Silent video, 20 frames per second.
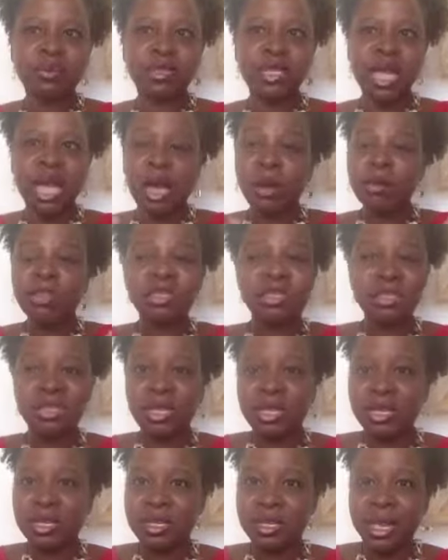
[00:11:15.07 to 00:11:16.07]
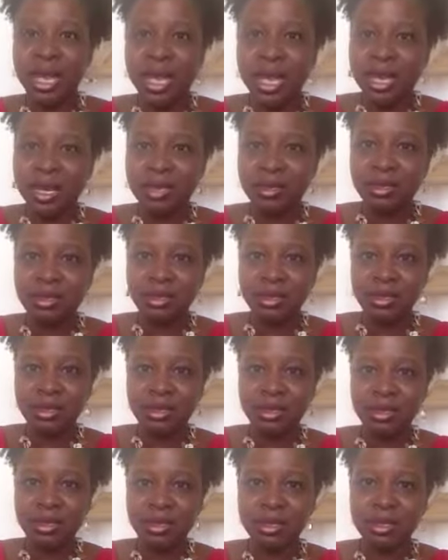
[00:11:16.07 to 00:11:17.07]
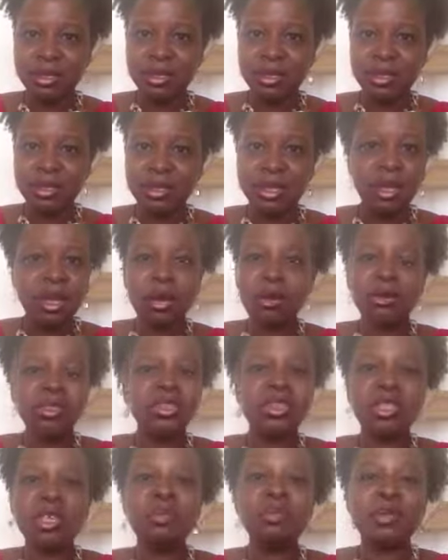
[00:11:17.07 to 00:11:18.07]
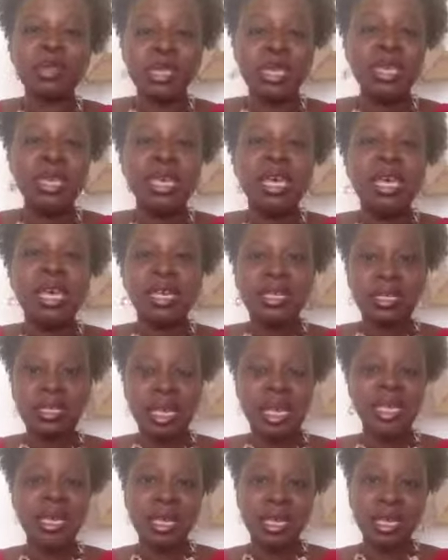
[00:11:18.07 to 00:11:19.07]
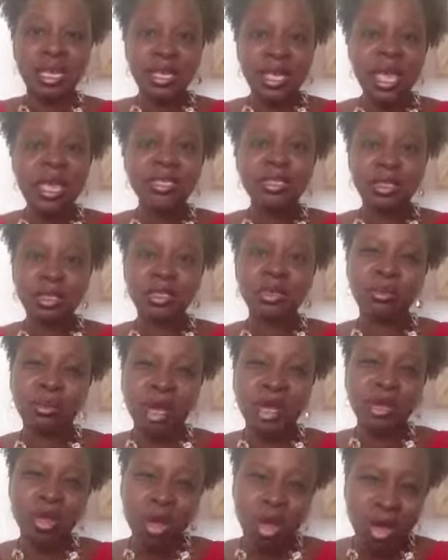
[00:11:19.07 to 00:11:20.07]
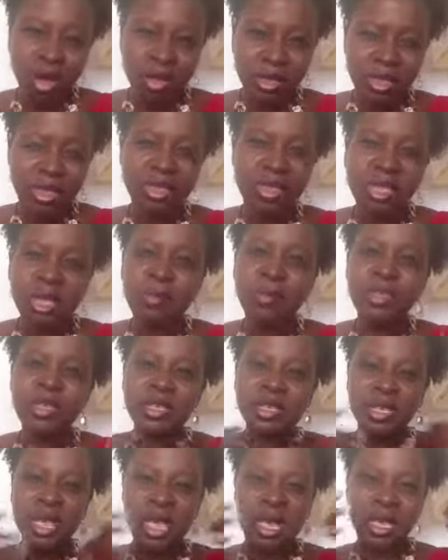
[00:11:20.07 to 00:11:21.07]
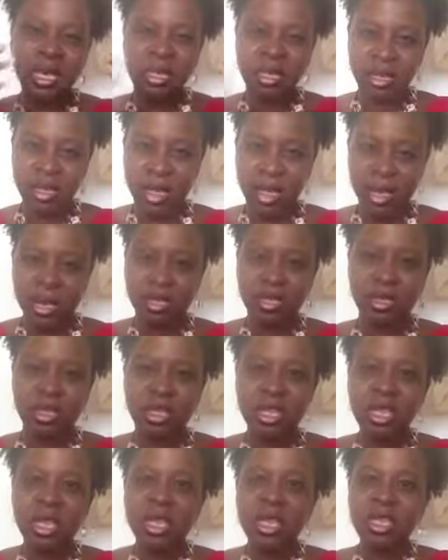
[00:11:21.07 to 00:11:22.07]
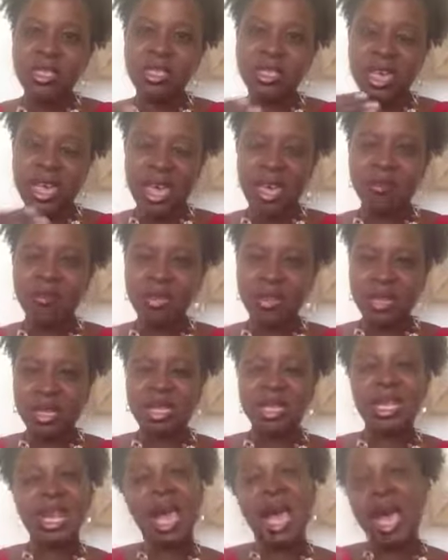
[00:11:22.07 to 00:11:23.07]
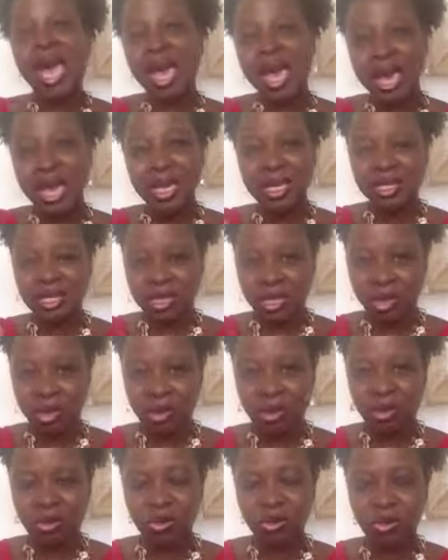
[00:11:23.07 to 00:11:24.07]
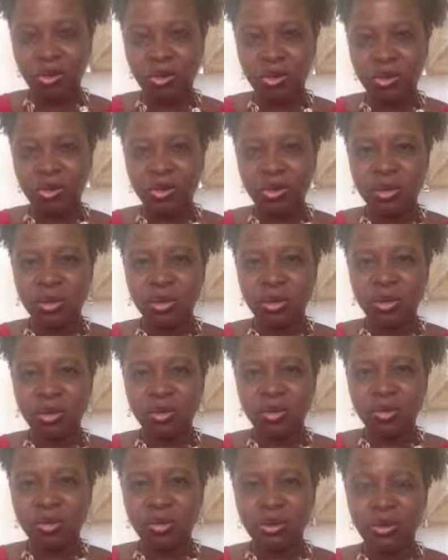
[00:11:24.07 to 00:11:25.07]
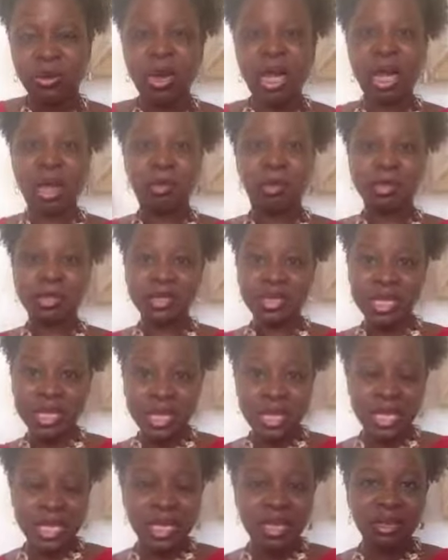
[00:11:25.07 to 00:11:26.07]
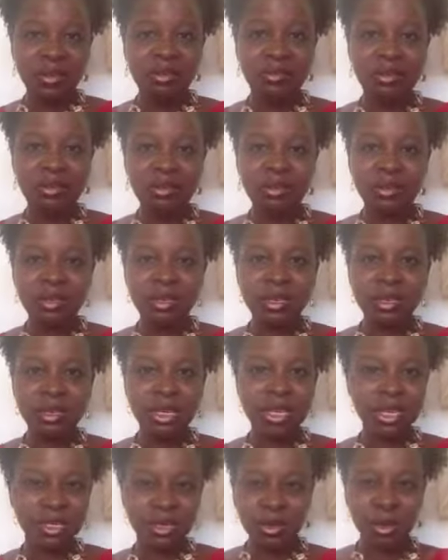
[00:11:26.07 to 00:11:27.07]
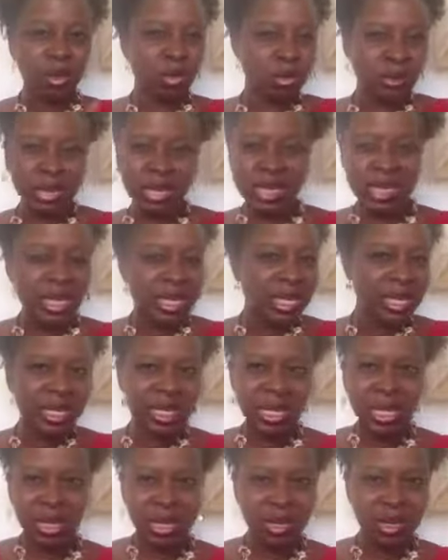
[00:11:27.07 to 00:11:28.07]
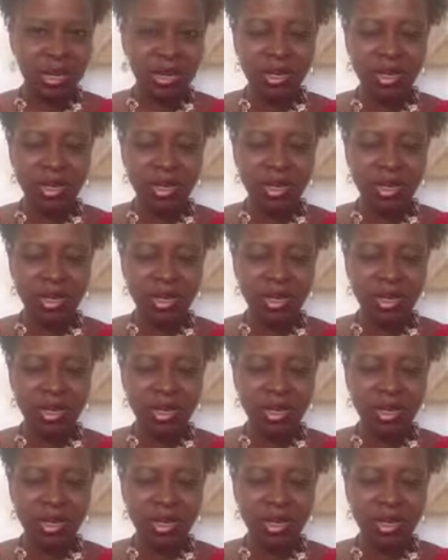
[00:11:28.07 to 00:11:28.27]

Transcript: I was just saying yes. Like I was simply saying yes to my calling, simply saying yes to everything that I know or I believe is already in there.